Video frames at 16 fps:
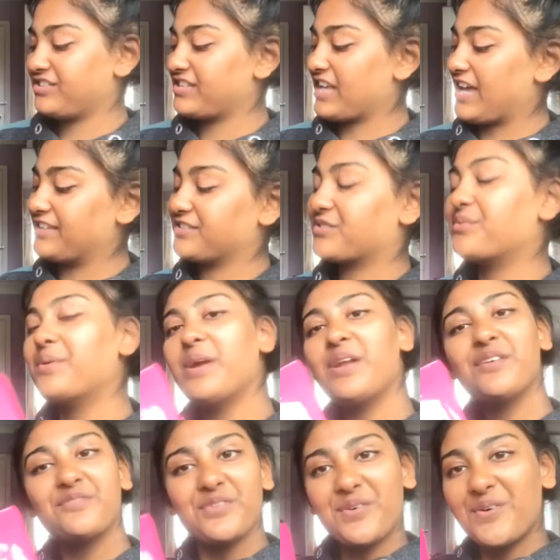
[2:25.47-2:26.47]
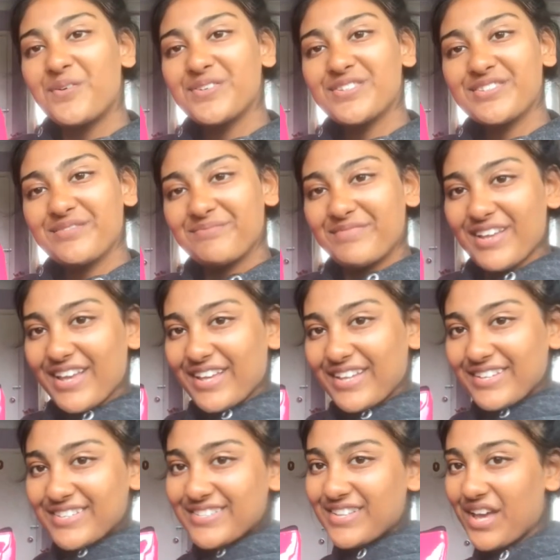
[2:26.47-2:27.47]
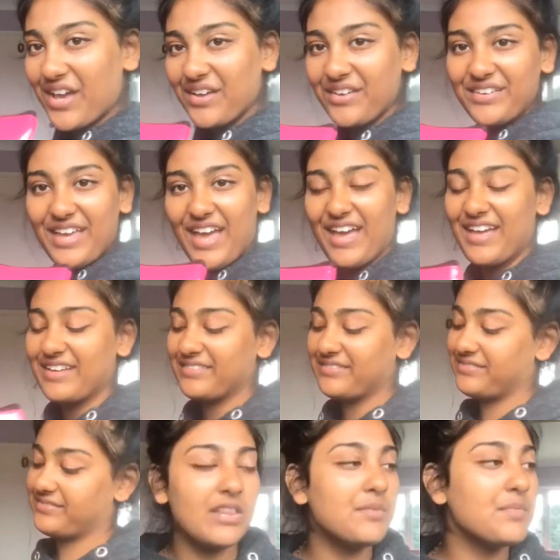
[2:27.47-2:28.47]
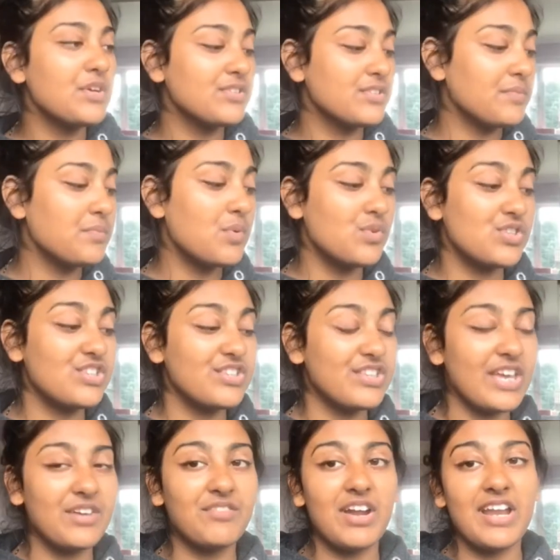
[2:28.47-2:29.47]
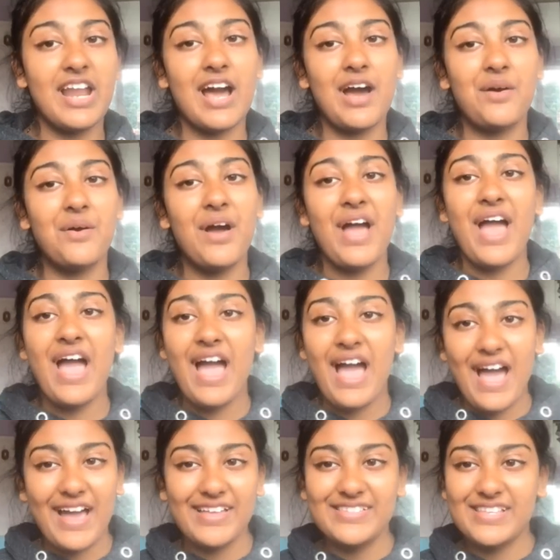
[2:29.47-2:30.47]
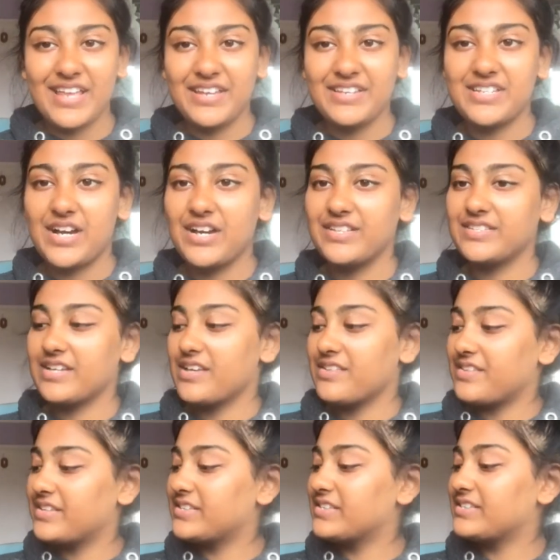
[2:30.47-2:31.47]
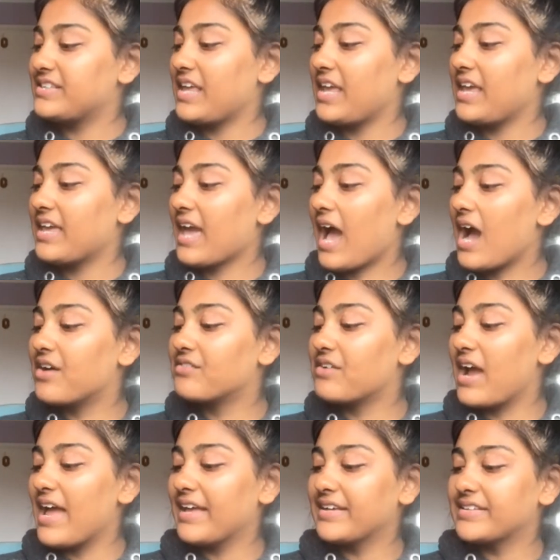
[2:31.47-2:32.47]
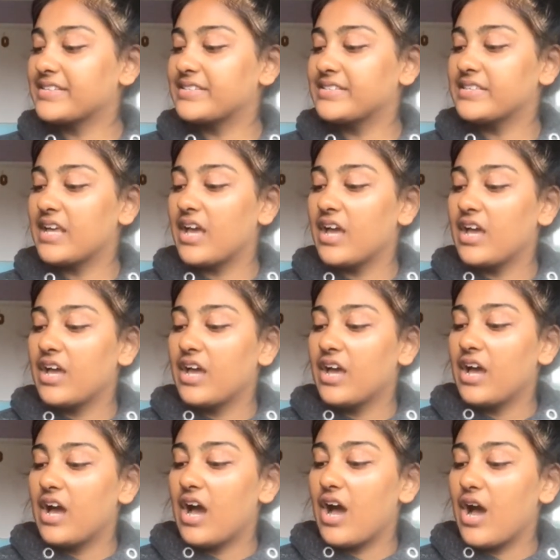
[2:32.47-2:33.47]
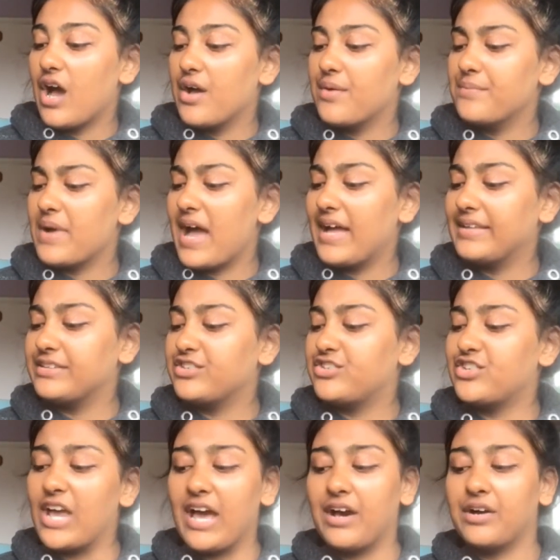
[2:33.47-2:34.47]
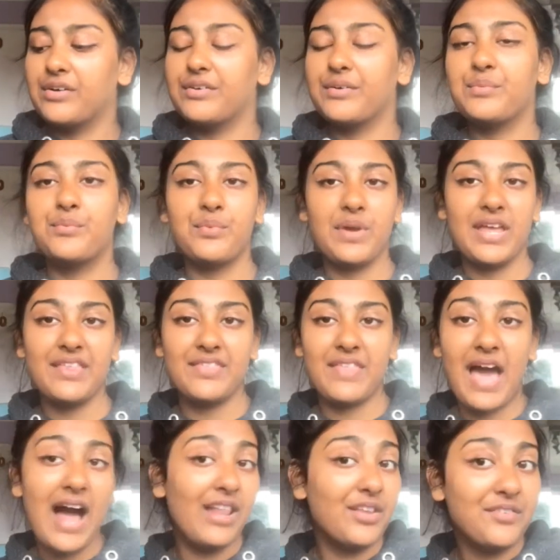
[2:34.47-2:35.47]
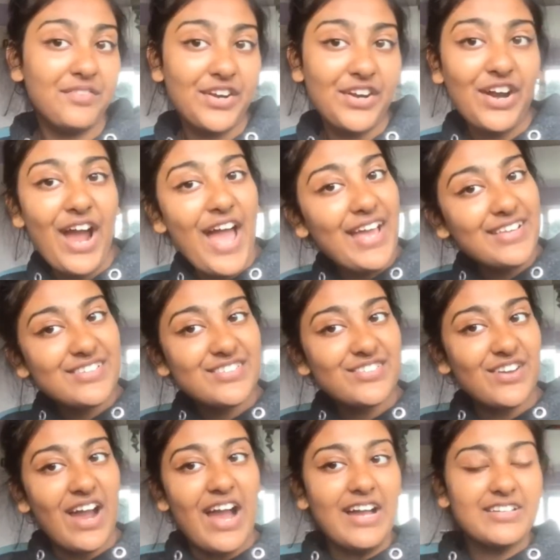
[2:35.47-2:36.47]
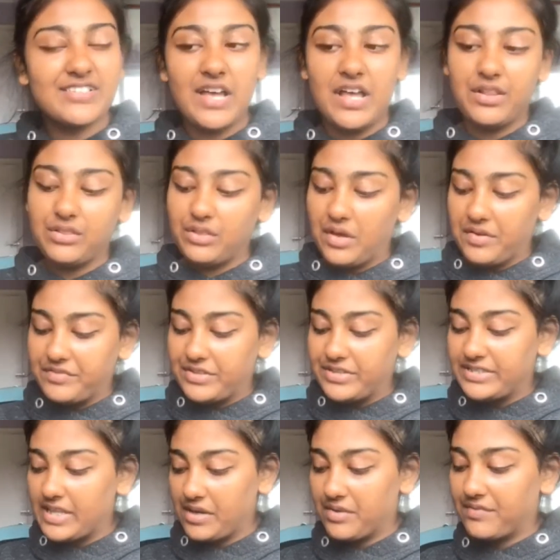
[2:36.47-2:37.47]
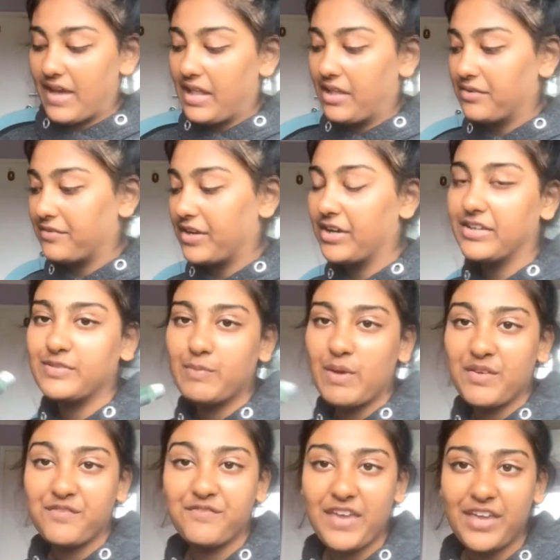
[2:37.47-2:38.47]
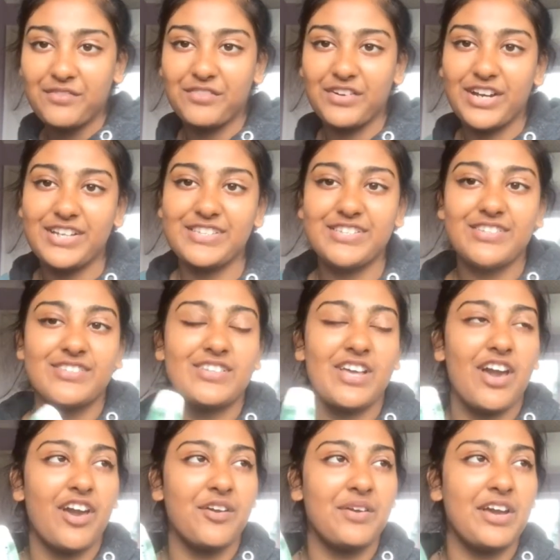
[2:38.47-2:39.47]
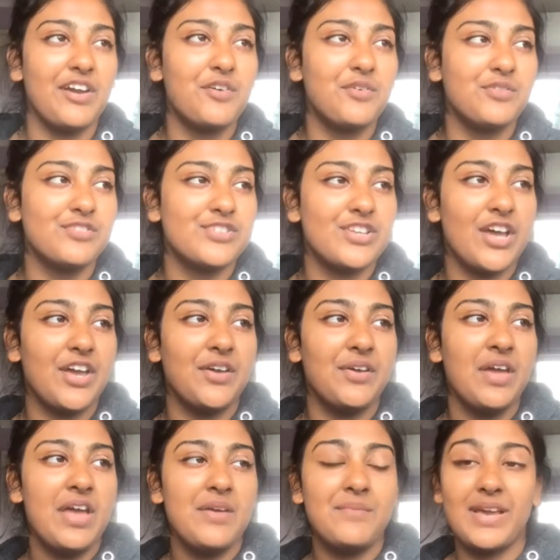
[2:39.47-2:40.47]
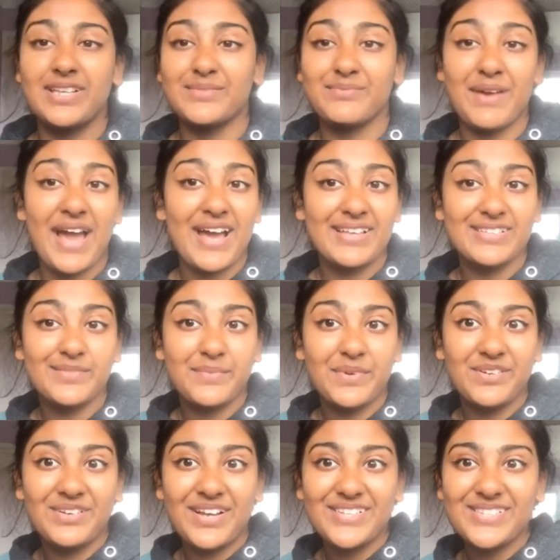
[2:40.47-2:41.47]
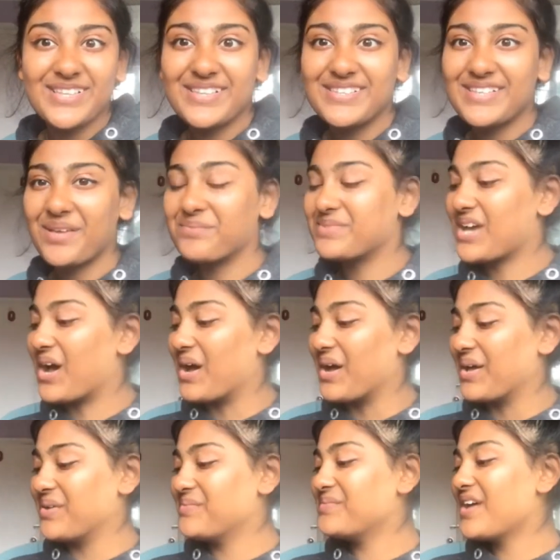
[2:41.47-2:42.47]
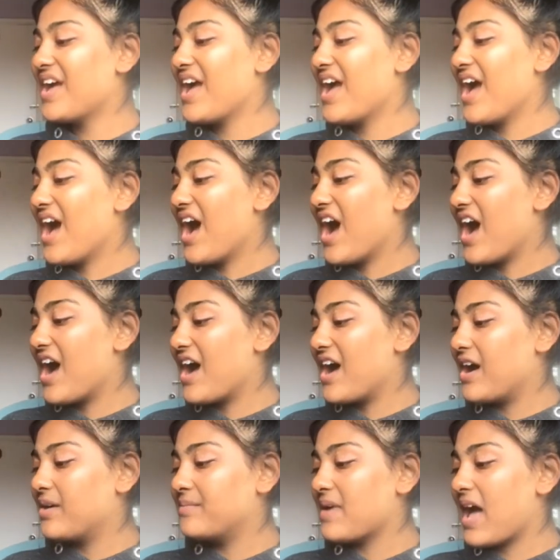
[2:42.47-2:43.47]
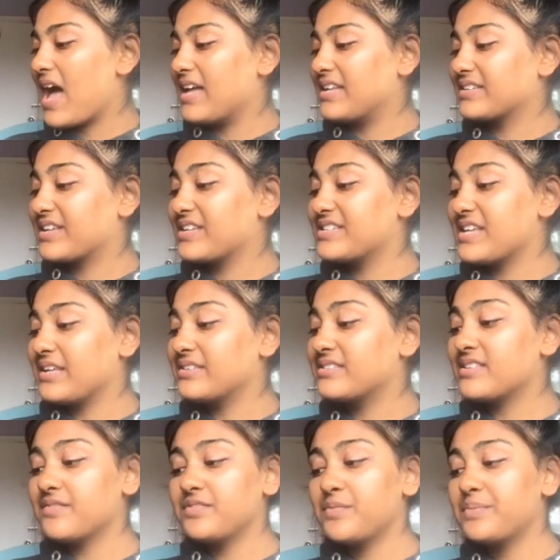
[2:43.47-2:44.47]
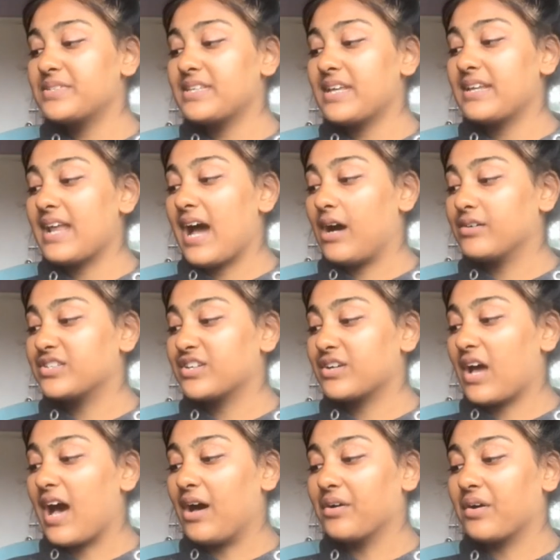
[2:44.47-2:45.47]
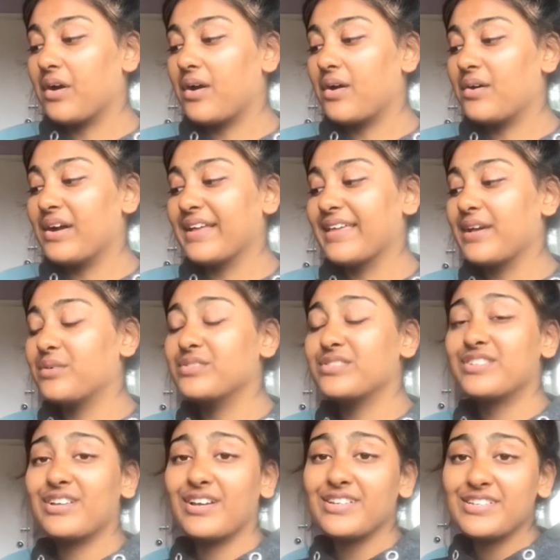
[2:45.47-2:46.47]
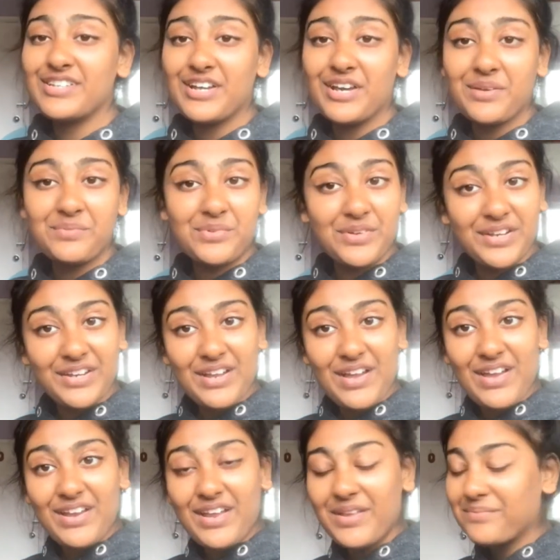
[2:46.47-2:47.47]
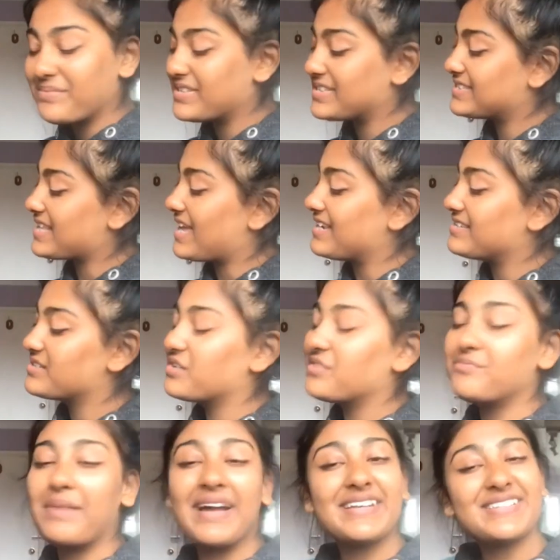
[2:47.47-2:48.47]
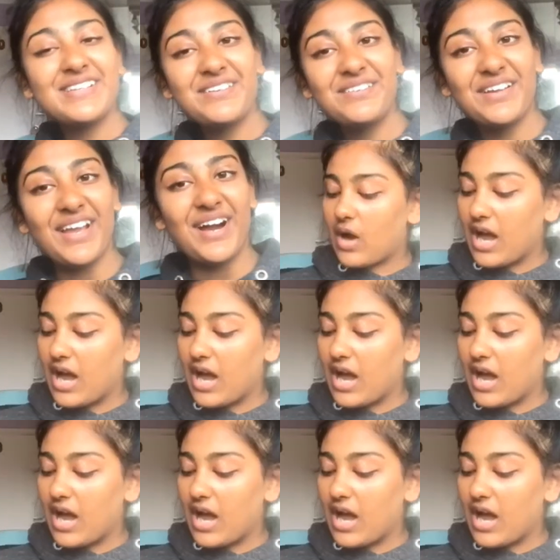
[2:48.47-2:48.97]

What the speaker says: It says Queen of Awesomeness, oh yeah. The most important thing right now, hand sanitizer. This is the Carex hand gel with aloe vera extract. I love the scent of aloe vera, it's my favorite, so it also makes my hands smell nice at the same time. And contains 70% alcohol and kills 99.99% of bacteria.